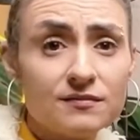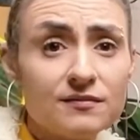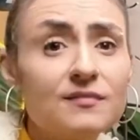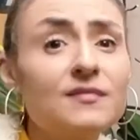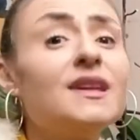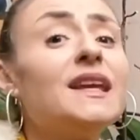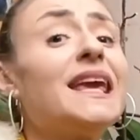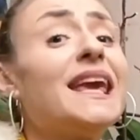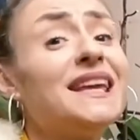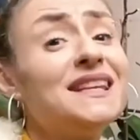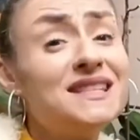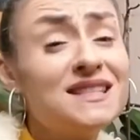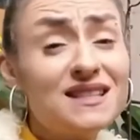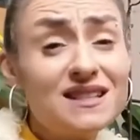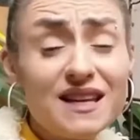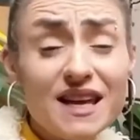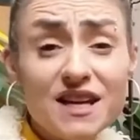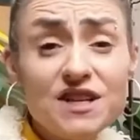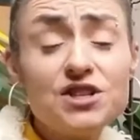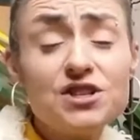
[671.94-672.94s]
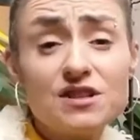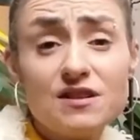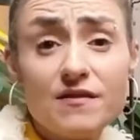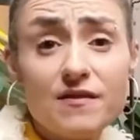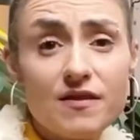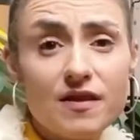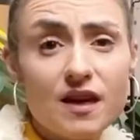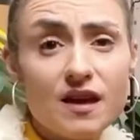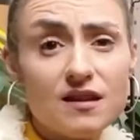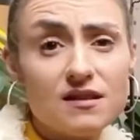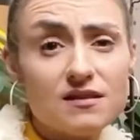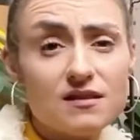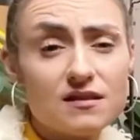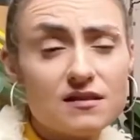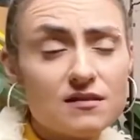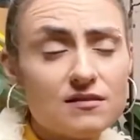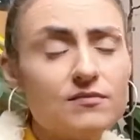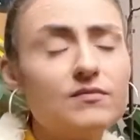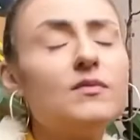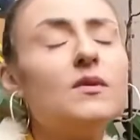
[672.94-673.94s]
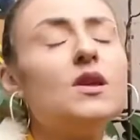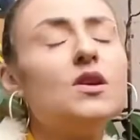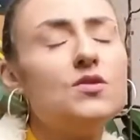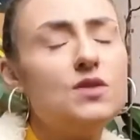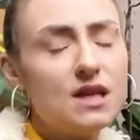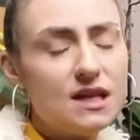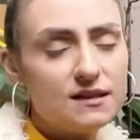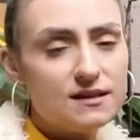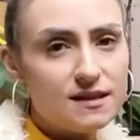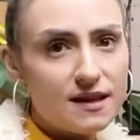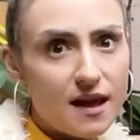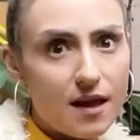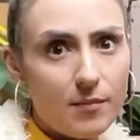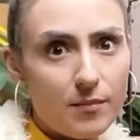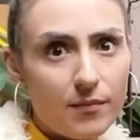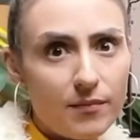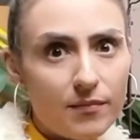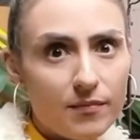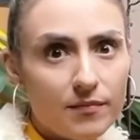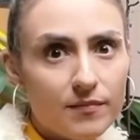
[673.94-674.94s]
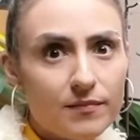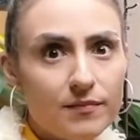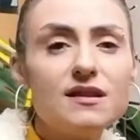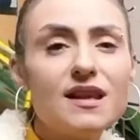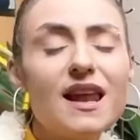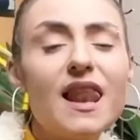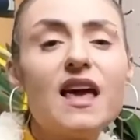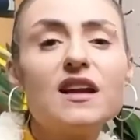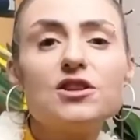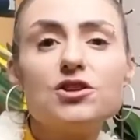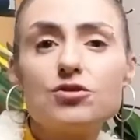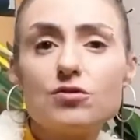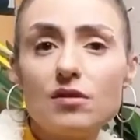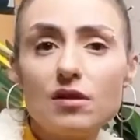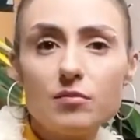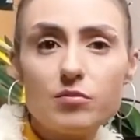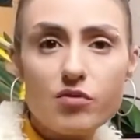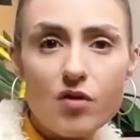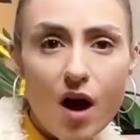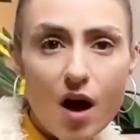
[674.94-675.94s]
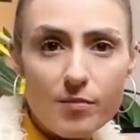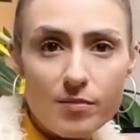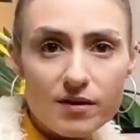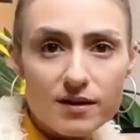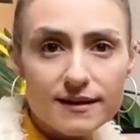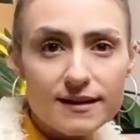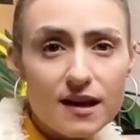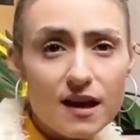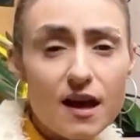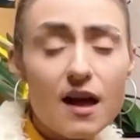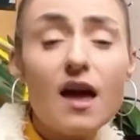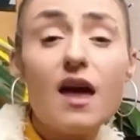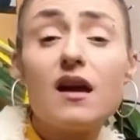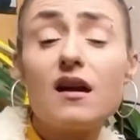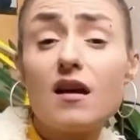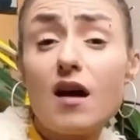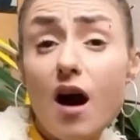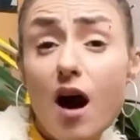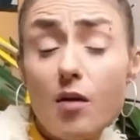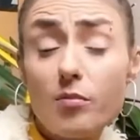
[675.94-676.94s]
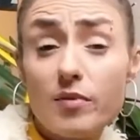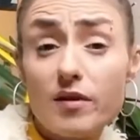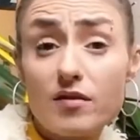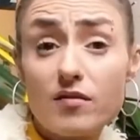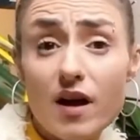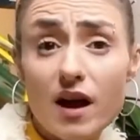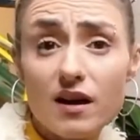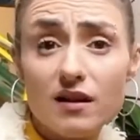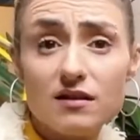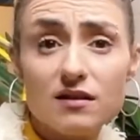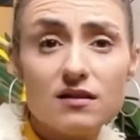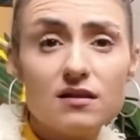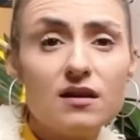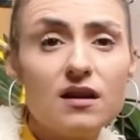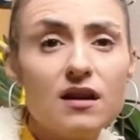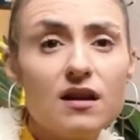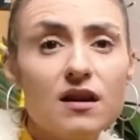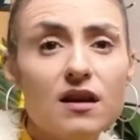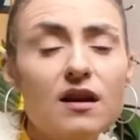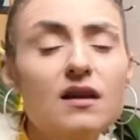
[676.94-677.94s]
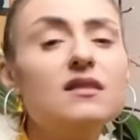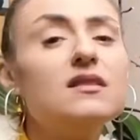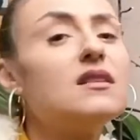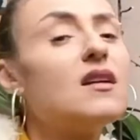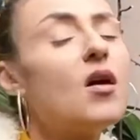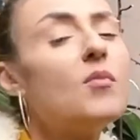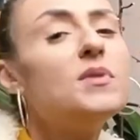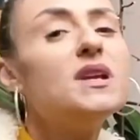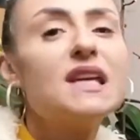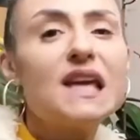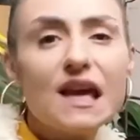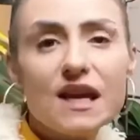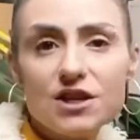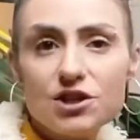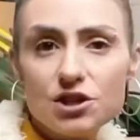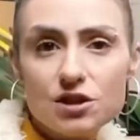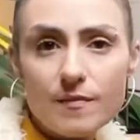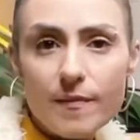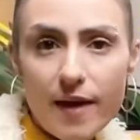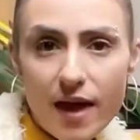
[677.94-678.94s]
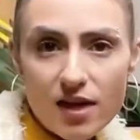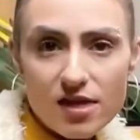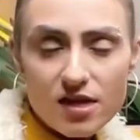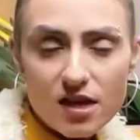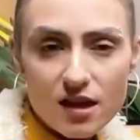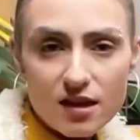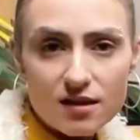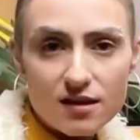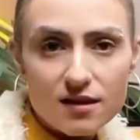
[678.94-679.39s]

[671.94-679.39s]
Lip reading: cancellation fees, you need them, intellectual property and copyright, the communication method.